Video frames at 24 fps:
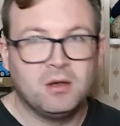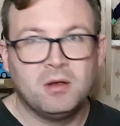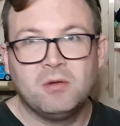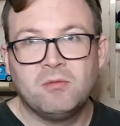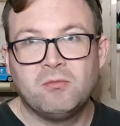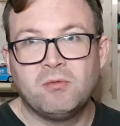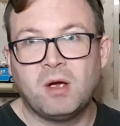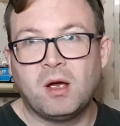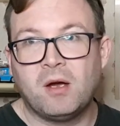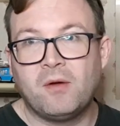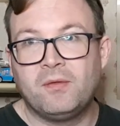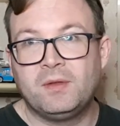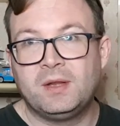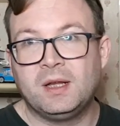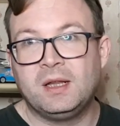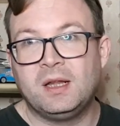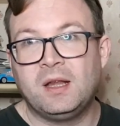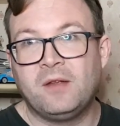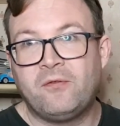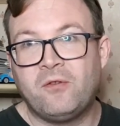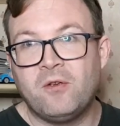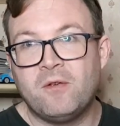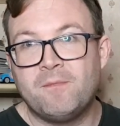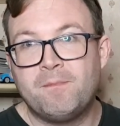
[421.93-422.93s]
rather than
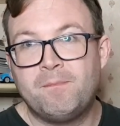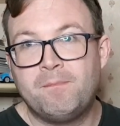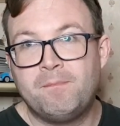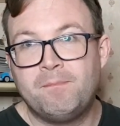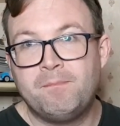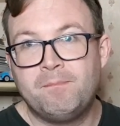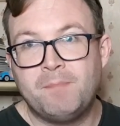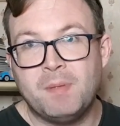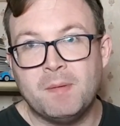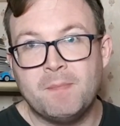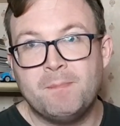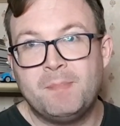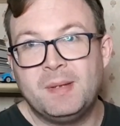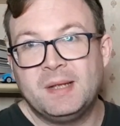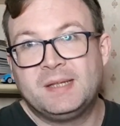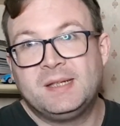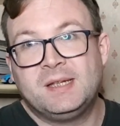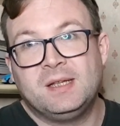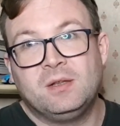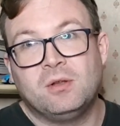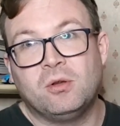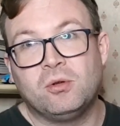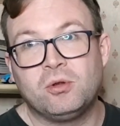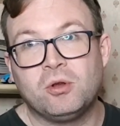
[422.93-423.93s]
if you've been
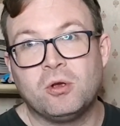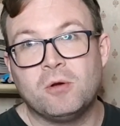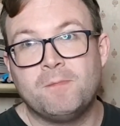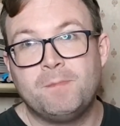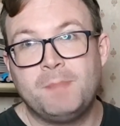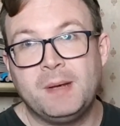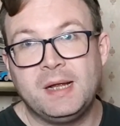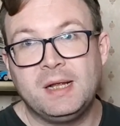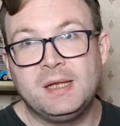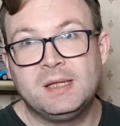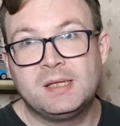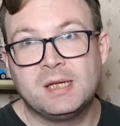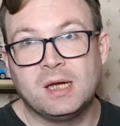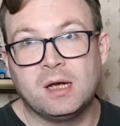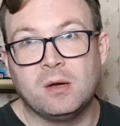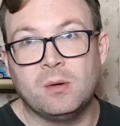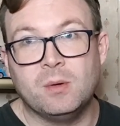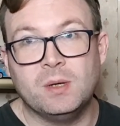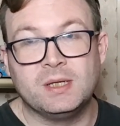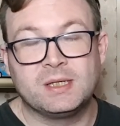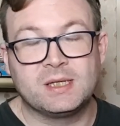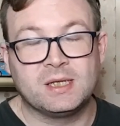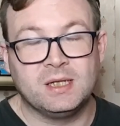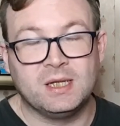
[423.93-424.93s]
bitten on your big toe,
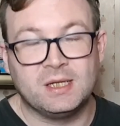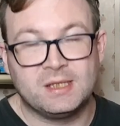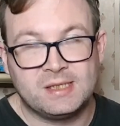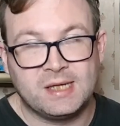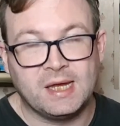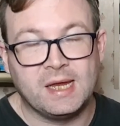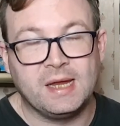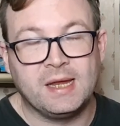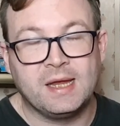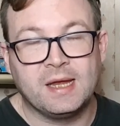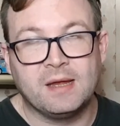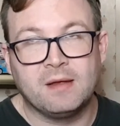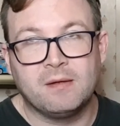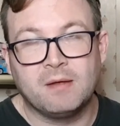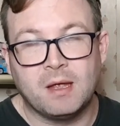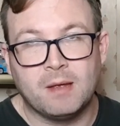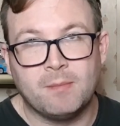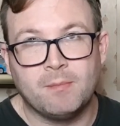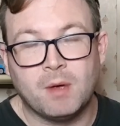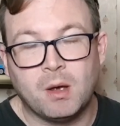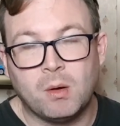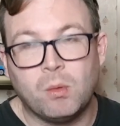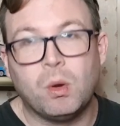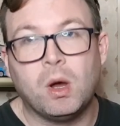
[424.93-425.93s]
it's going to take it
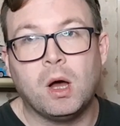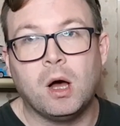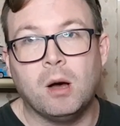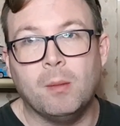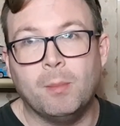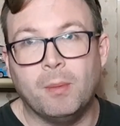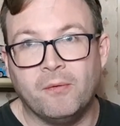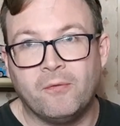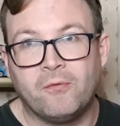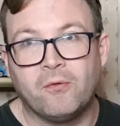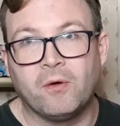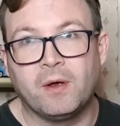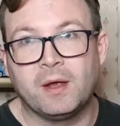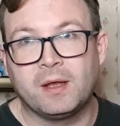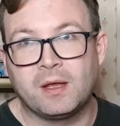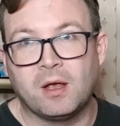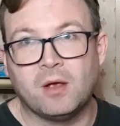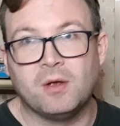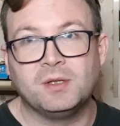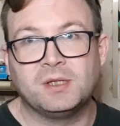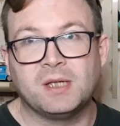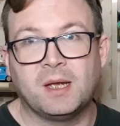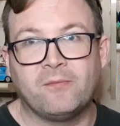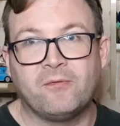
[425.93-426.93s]
um, a while before it
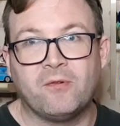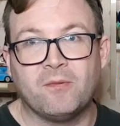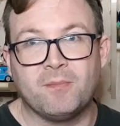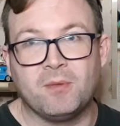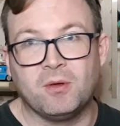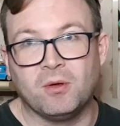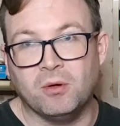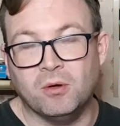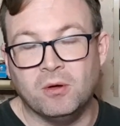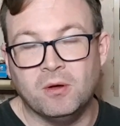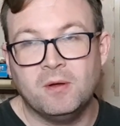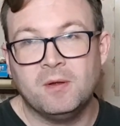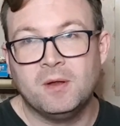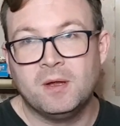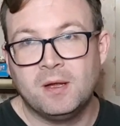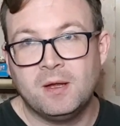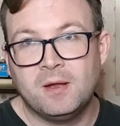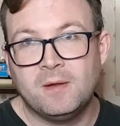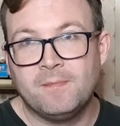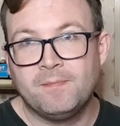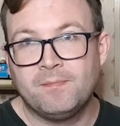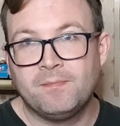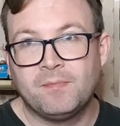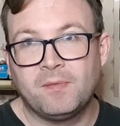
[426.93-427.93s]
goes up from your
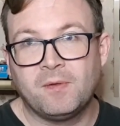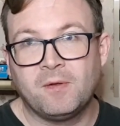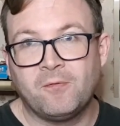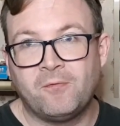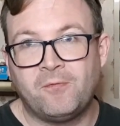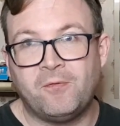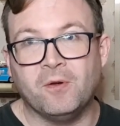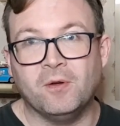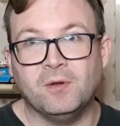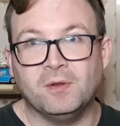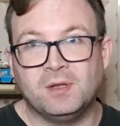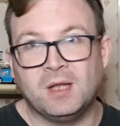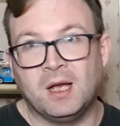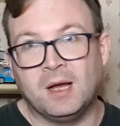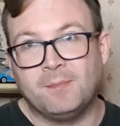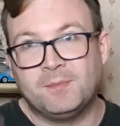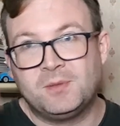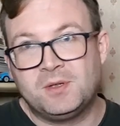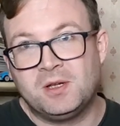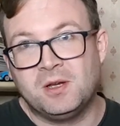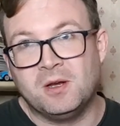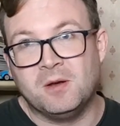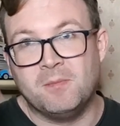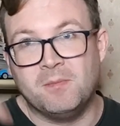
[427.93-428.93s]
foot up
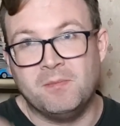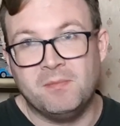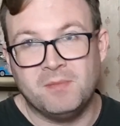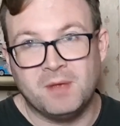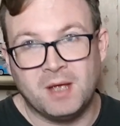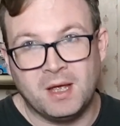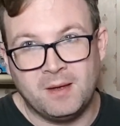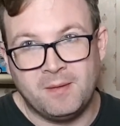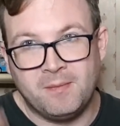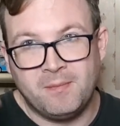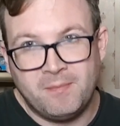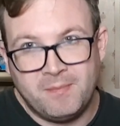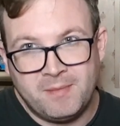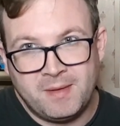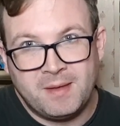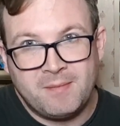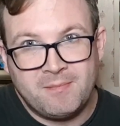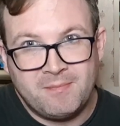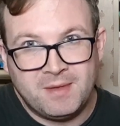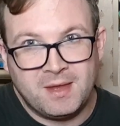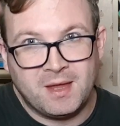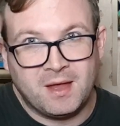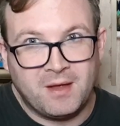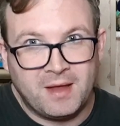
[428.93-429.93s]
to your um,
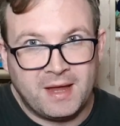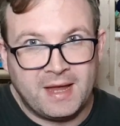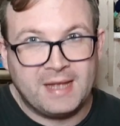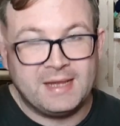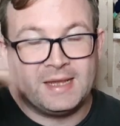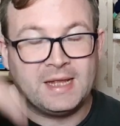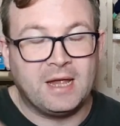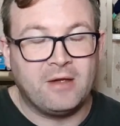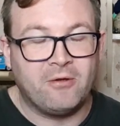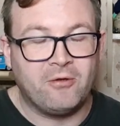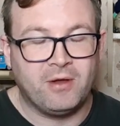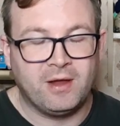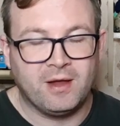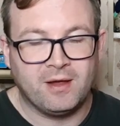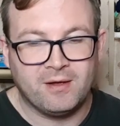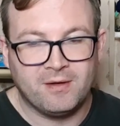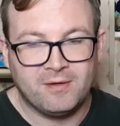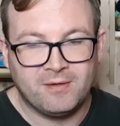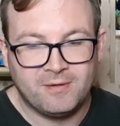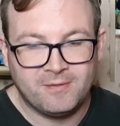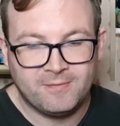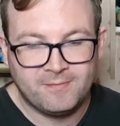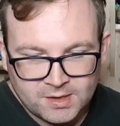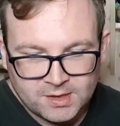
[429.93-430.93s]
yeah, head area.
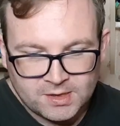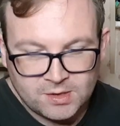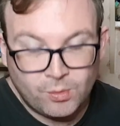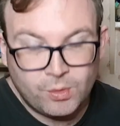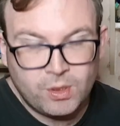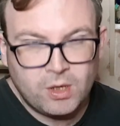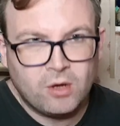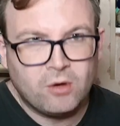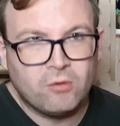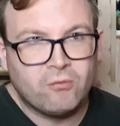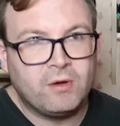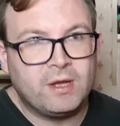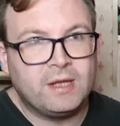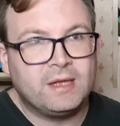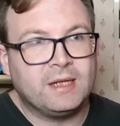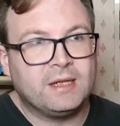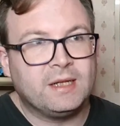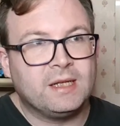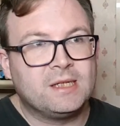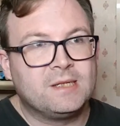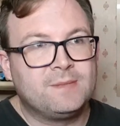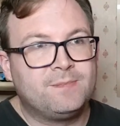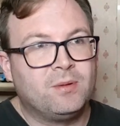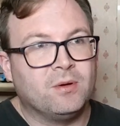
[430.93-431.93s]
So when you're reading
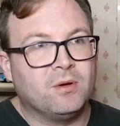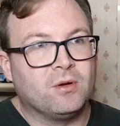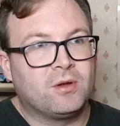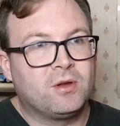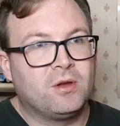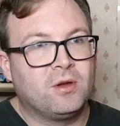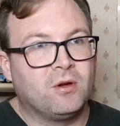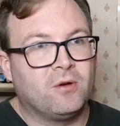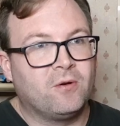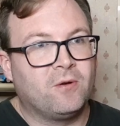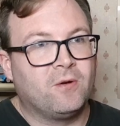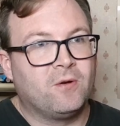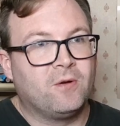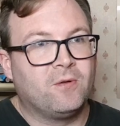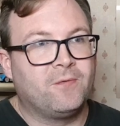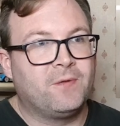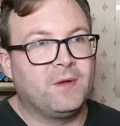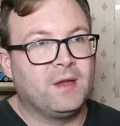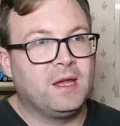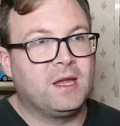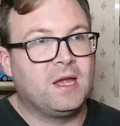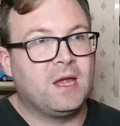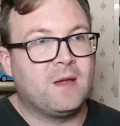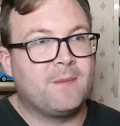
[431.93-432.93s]
this book, you're
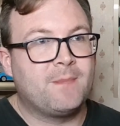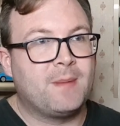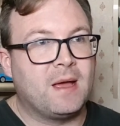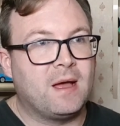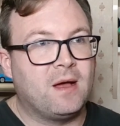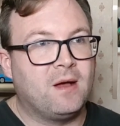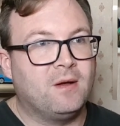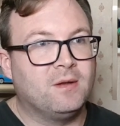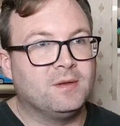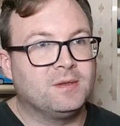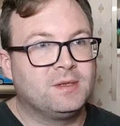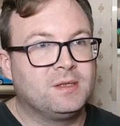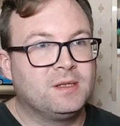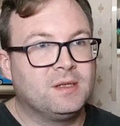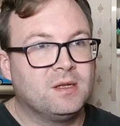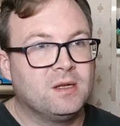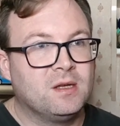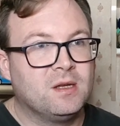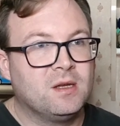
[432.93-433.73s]
thinking about